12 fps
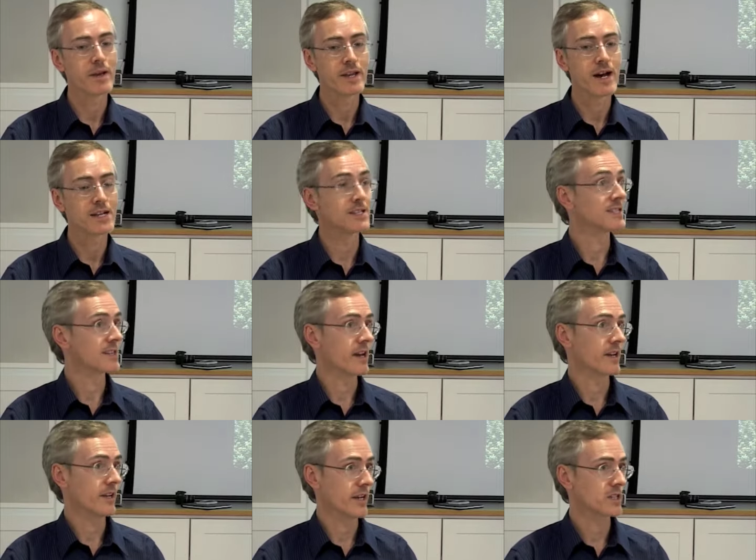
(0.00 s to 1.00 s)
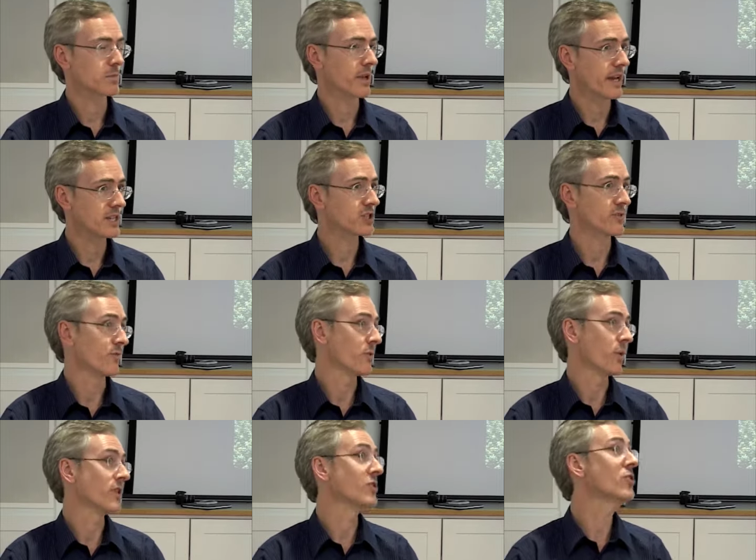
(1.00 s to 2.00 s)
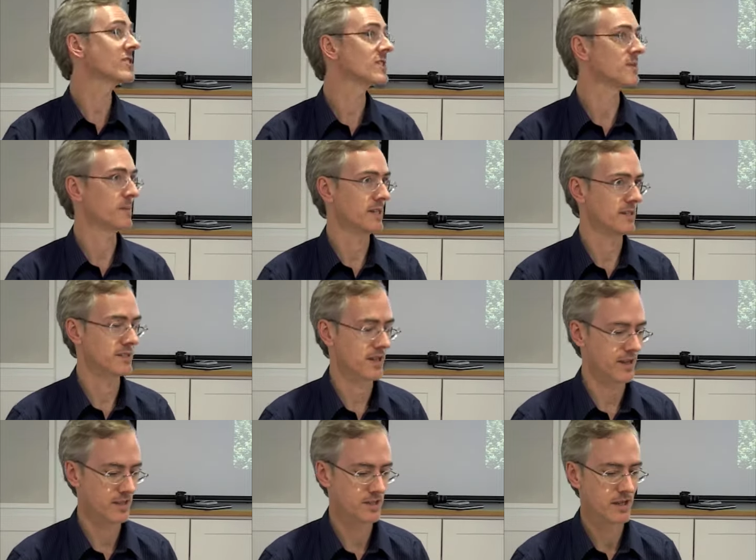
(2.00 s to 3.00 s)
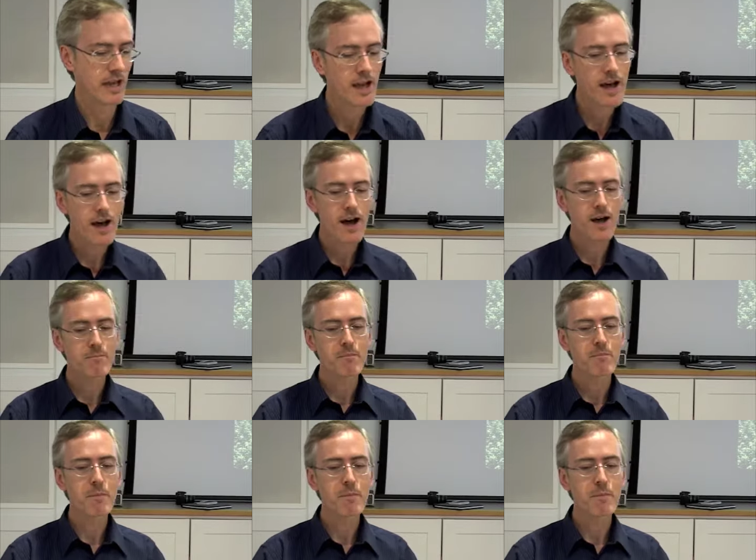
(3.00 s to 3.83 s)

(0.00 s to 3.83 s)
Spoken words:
non-design explanation for what looks to be designed.